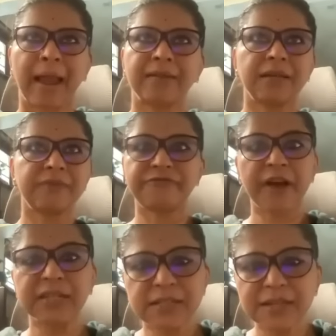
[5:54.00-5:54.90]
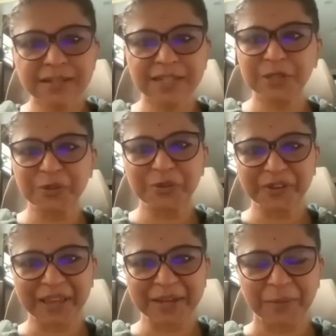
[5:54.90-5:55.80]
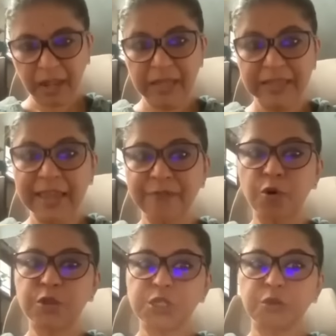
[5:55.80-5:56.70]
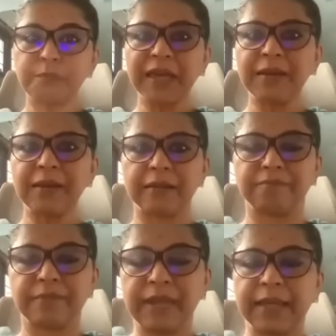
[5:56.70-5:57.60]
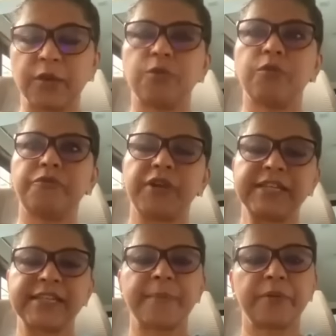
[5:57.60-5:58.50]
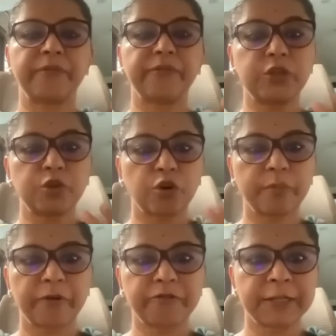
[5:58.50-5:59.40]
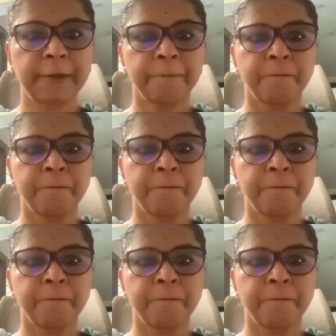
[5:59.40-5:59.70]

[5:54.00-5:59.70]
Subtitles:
And they're fascinating to look at. They've also been, like, you know, for example, when we talk about it,